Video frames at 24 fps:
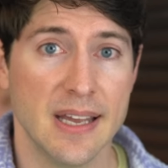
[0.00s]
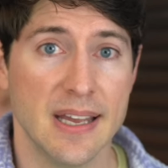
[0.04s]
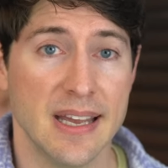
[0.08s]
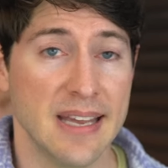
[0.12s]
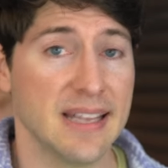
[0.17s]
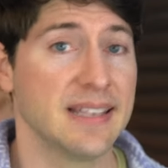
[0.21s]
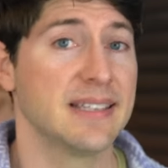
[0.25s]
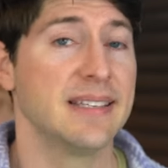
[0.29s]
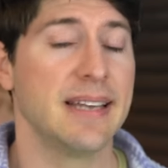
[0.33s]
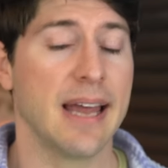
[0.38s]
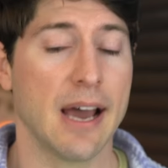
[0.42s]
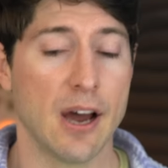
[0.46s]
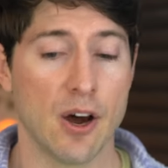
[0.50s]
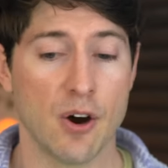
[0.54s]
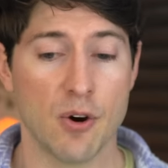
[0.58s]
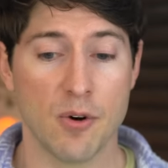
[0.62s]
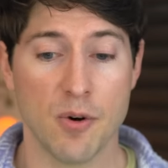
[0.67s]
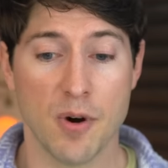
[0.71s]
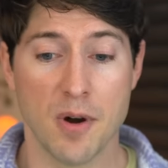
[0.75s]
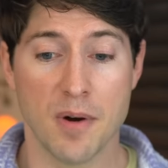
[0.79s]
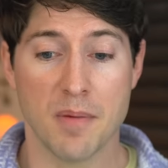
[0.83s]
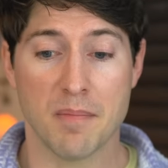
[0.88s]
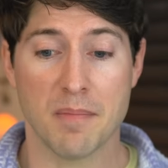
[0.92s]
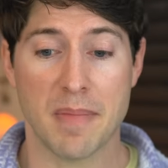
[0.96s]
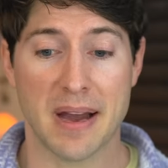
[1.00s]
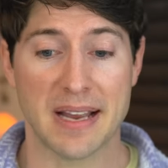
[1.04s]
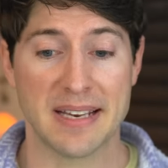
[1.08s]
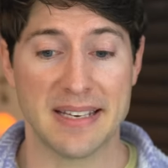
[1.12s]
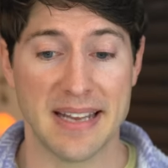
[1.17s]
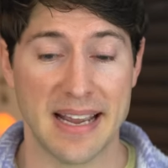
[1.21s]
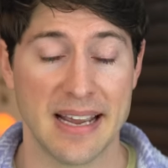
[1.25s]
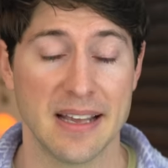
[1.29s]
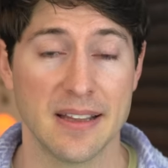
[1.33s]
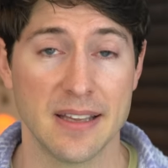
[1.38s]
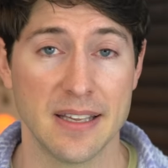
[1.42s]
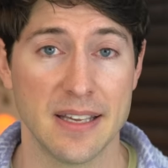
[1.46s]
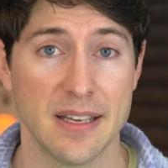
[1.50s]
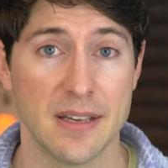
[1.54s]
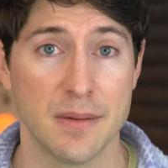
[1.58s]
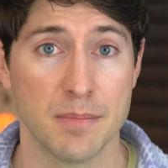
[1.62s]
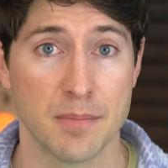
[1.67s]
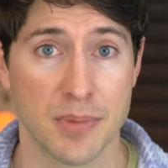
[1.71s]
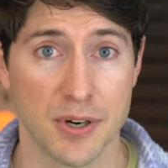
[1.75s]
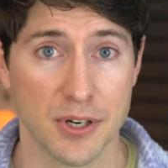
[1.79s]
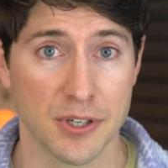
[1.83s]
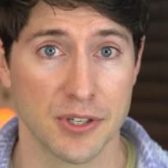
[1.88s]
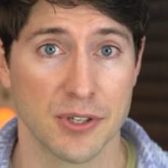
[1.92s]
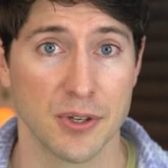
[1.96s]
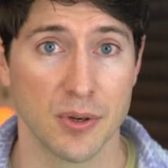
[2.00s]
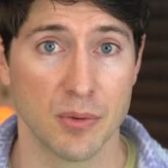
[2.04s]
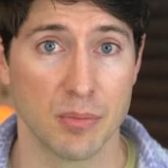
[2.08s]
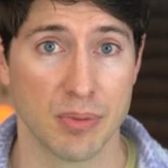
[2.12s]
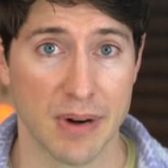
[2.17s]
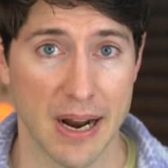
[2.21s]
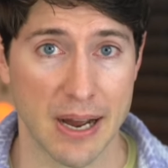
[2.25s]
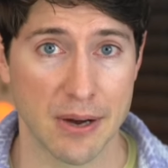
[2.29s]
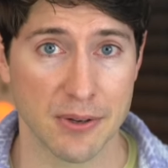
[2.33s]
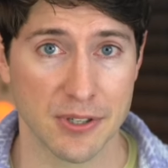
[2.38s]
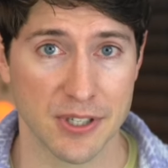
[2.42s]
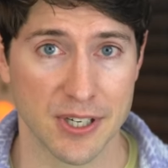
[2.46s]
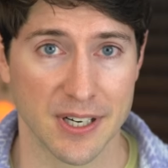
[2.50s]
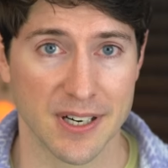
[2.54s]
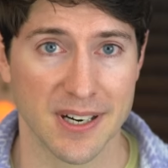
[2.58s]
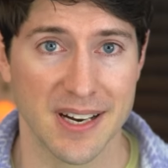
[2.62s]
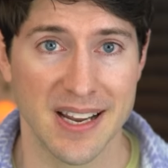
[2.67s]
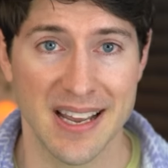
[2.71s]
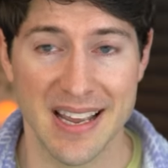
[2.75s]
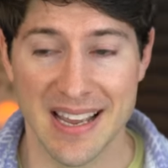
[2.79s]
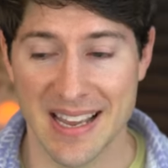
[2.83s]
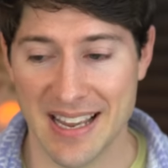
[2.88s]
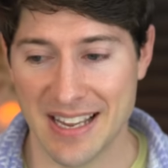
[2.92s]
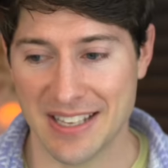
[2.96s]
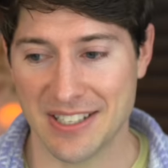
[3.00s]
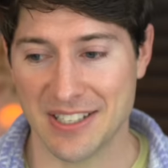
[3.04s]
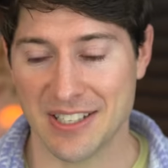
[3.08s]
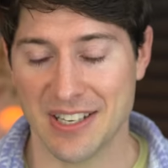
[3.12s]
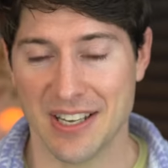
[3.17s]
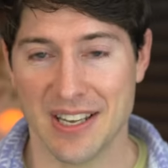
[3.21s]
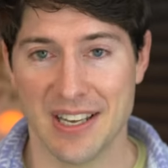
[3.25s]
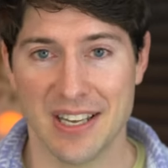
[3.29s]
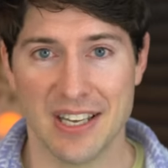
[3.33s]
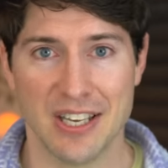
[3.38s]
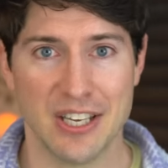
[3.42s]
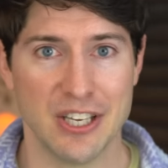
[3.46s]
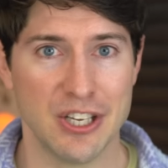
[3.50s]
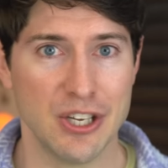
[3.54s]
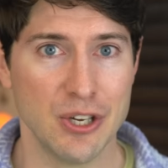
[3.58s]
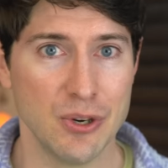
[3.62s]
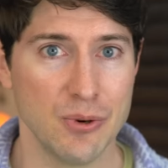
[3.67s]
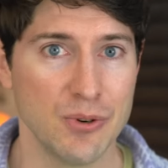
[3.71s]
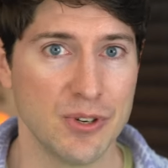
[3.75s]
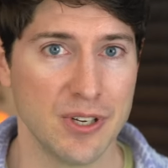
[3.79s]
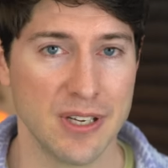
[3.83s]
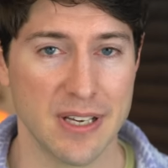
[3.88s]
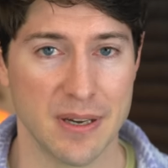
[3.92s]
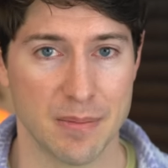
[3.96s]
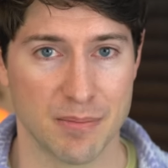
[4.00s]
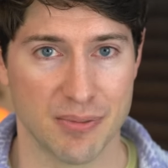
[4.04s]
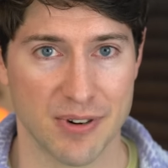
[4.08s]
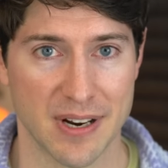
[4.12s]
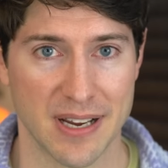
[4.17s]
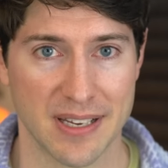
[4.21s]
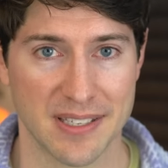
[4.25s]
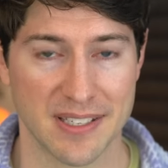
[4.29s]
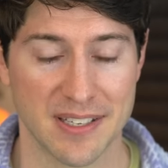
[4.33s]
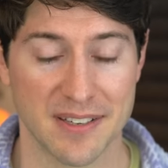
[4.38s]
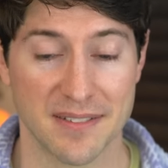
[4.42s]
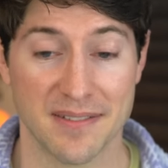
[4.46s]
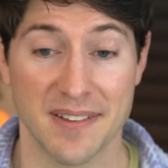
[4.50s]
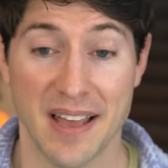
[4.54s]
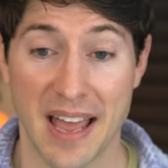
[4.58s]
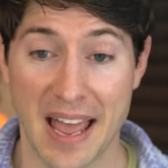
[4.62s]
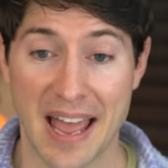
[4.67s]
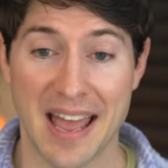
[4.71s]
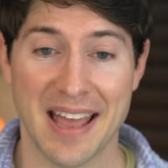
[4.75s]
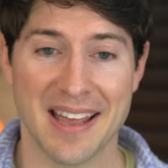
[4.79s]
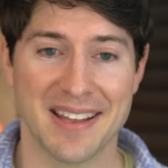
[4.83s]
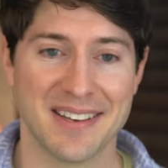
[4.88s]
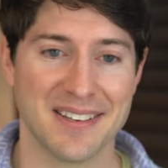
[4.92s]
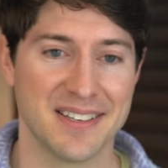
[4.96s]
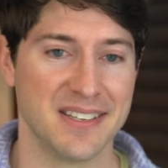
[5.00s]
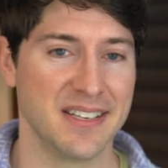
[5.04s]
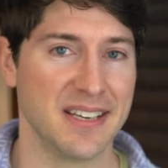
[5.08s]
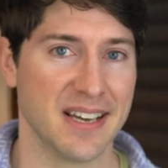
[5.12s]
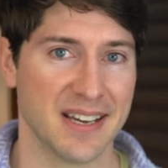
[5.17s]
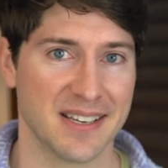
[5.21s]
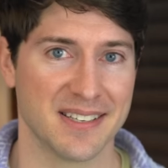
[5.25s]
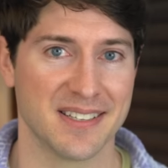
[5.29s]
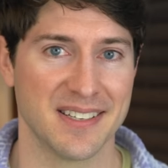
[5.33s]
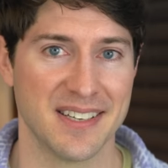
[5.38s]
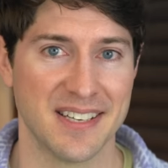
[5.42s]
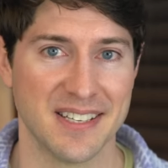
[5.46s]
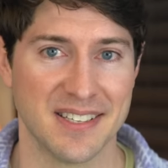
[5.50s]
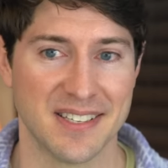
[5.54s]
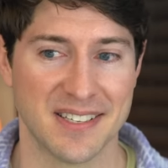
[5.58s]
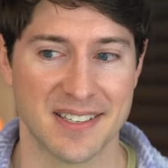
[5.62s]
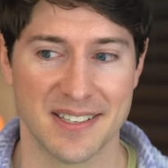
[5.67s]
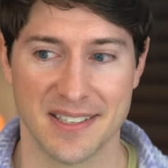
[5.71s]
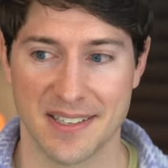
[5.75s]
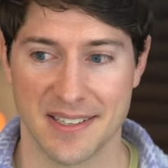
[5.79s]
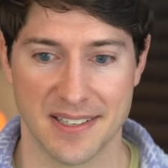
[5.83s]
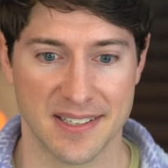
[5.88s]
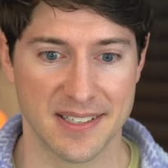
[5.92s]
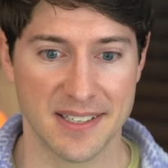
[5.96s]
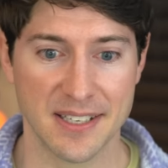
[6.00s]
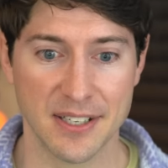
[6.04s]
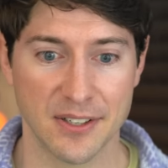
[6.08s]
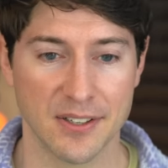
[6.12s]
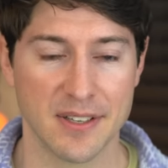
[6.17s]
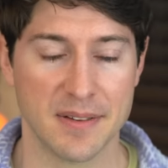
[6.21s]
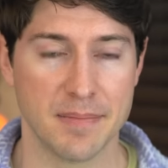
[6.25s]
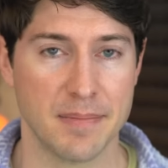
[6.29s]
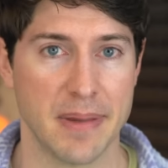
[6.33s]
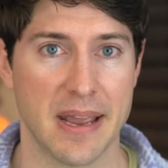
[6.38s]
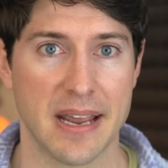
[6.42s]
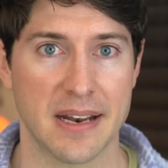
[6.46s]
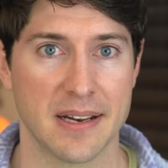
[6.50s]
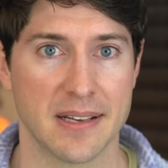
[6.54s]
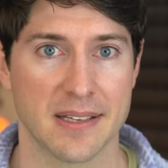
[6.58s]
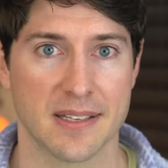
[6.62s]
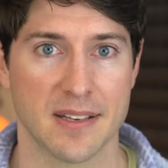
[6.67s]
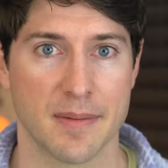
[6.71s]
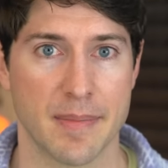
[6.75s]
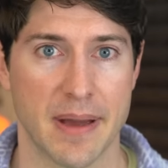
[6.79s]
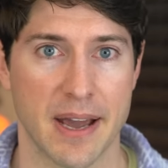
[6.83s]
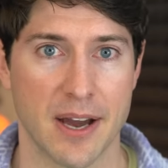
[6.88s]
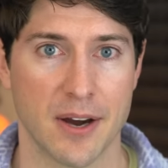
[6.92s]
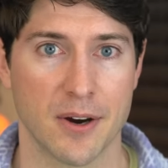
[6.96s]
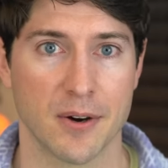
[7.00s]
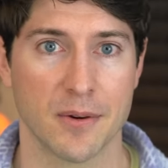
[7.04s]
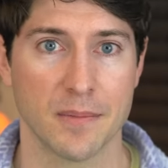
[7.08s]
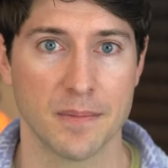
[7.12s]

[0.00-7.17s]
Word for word: It's now my daily personal browser. It's hugely impressive, and yes, it's still in beta somehow.